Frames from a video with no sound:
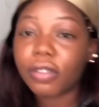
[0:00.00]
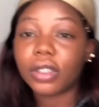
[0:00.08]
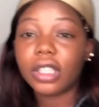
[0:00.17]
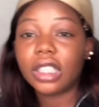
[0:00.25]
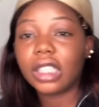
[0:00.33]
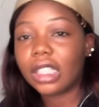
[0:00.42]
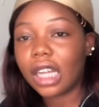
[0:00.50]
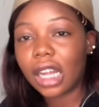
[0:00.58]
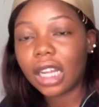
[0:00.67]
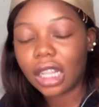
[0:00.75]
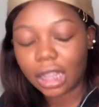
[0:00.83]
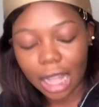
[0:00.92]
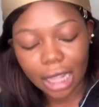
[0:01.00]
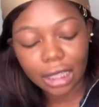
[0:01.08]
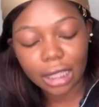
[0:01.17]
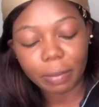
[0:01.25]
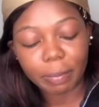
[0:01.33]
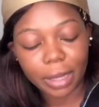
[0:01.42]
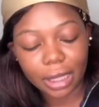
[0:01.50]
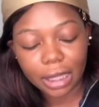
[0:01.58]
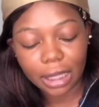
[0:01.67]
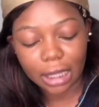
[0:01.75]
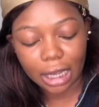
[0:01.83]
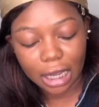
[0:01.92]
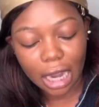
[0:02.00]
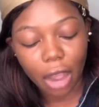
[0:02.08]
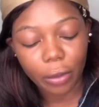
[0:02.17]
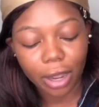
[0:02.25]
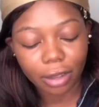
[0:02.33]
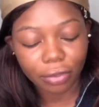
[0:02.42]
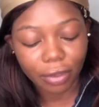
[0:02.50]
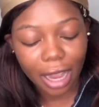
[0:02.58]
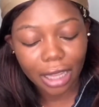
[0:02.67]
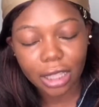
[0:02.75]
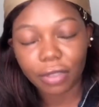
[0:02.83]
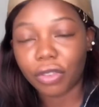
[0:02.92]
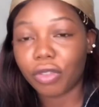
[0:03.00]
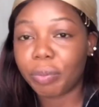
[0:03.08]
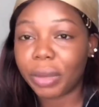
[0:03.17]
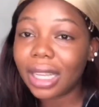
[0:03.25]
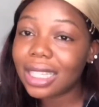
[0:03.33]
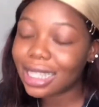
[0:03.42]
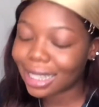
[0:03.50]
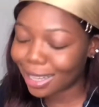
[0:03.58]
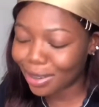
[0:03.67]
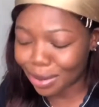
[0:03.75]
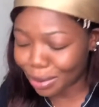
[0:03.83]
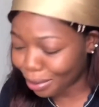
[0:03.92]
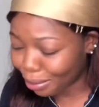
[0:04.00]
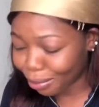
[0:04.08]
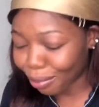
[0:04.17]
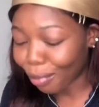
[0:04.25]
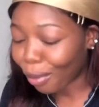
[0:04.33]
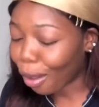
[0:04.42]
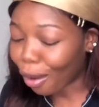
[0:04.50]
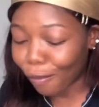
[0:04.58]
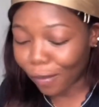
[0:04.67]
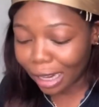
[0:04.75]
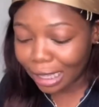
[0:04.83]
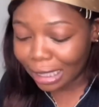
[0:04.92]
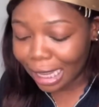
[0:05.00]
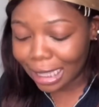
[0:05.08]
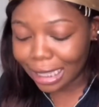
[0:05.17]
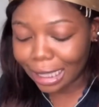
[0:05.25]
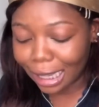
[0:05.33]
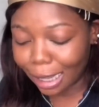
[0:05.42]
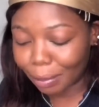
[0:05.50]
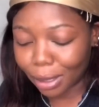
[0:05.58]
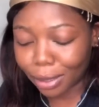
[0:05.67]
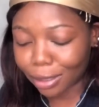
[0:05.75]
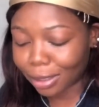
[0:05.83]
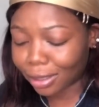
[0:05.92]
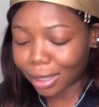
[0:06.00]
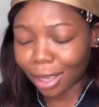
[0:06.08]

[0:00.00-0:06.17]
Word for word: dinner that's the best thing i will advise if you've been single on valentine's day because